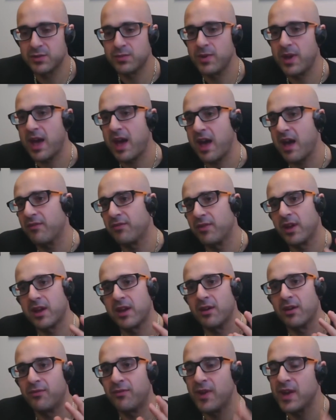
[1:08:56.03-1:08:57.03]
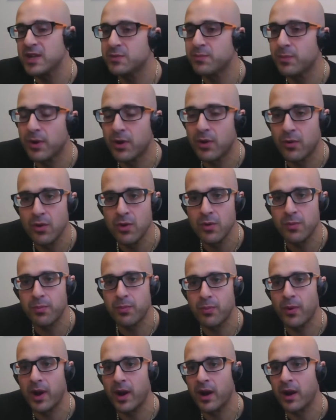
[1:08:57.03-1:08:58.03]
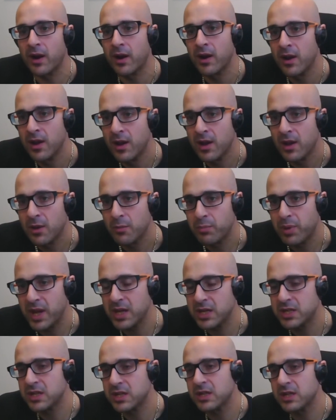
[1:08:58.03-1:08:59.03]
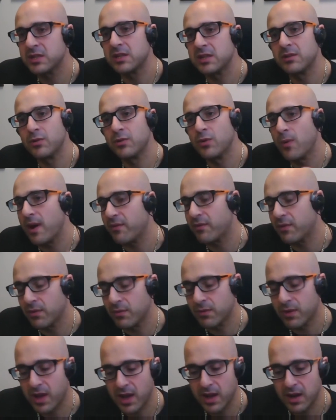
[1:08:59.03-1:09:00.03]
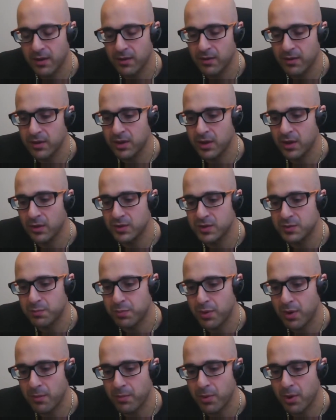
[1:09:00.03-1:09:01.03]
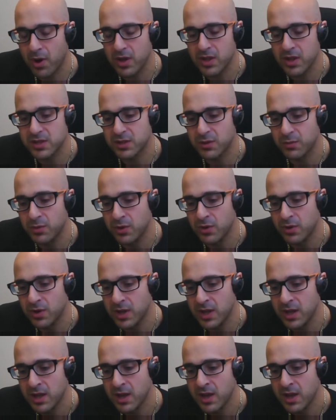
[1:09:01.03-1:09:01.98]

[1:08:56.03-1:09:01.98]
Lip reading: We have like a Facebook group where patients and whoever kind of is part of this community,